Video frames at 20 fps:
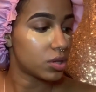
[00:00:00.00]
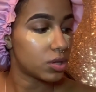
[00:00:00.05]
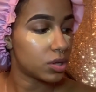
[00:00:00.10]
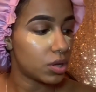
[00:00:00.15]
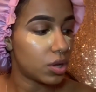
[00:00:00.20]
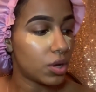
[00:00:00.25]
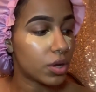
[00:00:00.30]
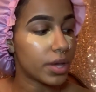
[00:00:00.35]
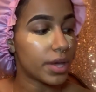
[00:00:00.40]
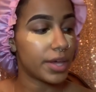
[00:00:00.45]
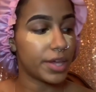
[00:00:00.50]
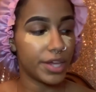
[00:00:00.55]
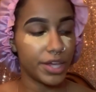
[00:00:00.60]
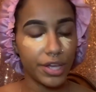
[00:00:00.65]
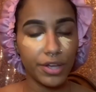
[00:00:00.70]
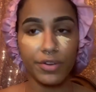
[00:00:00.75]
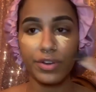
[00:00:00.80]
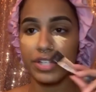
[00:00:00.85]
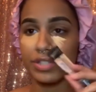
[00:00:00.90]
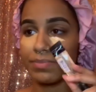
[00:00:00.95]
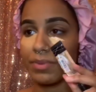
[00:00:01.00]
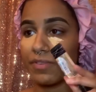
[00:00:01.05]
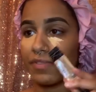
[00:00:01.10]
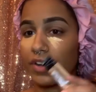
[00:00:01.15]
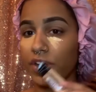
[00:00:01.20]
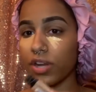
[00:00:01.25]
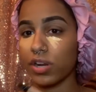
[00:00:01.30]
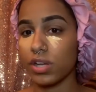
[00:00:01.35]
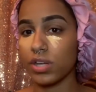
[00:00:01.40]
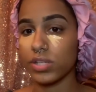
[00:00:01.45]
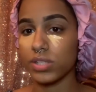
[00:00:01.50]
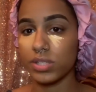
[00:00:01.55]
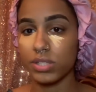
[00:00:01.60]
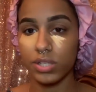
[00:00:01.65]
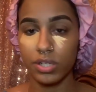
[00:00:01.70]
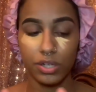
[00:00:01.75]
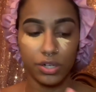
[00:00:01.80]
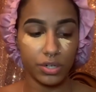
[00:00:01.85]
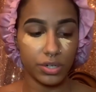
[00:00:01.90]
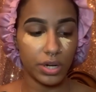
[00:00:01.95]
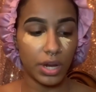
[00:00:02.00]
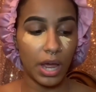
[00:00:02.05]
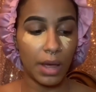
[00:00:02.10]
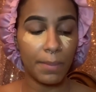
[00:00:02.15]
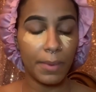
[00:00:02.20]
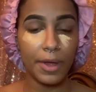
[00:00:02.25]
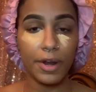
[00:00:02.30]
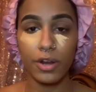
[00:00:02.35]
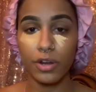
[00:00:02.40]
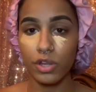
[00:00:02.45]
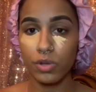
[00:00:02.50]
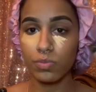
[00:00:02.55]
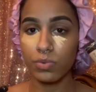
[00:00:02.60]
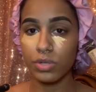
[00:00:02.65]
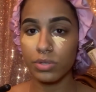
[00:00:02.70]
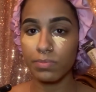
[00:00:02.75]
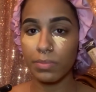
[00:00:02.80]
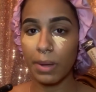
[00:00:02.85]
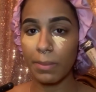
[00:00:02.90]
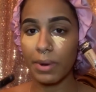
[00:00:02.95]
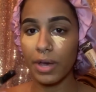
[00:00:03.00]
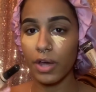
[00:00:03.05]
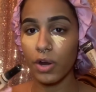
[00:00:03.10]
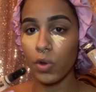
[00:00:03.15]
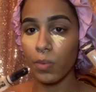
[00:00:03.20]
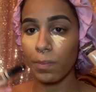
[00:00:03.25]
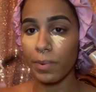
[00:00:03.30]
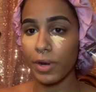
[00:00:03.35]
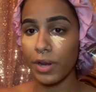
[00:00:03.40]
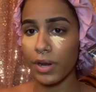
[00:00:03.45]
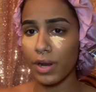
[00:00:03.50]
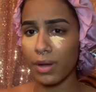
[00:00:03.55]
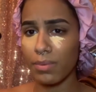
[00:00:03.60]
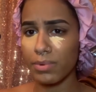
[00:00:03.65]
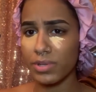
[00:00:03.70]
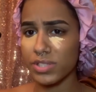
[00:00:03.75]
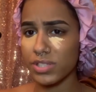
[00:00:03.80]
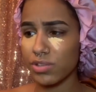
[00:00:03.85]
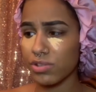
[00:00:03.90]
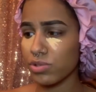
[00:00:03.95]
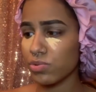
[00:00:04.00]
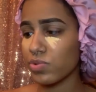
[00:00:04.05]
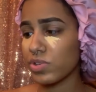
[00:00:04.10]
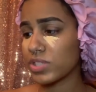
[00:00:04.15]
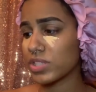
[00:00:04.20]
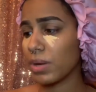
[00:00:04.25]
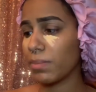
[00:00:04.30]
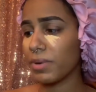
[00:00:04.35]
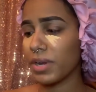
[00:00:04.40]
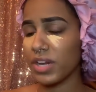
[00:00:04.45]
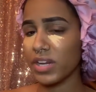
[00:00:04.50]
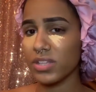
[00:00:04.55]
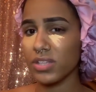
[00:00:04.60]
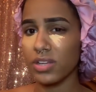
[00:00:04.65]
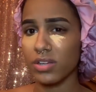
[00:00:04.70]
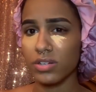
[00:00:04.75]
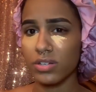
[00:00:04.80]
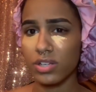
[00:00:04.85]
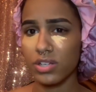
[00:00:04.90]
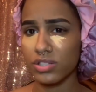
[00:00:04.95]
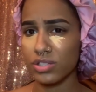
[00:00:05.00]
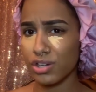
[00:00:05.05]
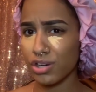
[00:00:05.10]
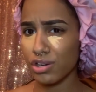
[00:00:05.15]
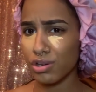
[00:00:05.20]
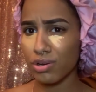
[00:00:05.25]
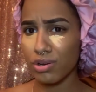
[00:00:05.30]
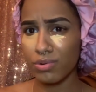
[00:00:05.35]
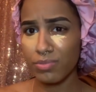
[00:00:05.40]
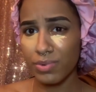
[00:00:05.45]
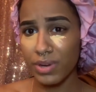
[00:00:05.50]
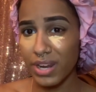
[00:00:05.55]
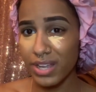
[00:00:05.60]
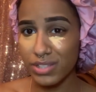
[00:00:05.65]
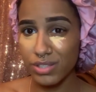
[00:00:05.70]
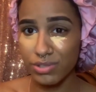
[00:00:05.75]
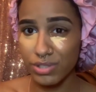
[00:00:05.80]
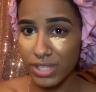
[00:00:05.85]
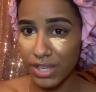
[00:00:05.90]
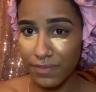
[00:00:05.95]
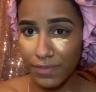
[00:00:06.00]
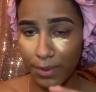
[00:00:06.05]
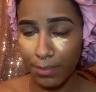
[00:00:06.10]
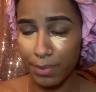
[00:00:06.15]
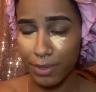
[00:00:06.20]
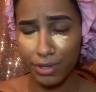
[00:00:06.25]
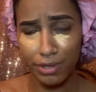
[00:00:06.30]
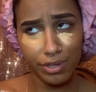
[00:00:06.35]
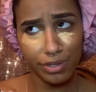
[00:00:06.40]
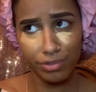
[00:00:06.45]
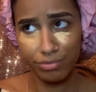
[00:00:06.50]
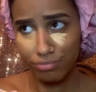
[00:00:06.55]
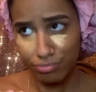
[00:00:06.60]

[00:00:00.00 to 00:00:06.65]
Okay, here is my regular concealer. I bought a new one, but I'm not gonna open it up until this one is completely done. Because, girl, we like to save up here.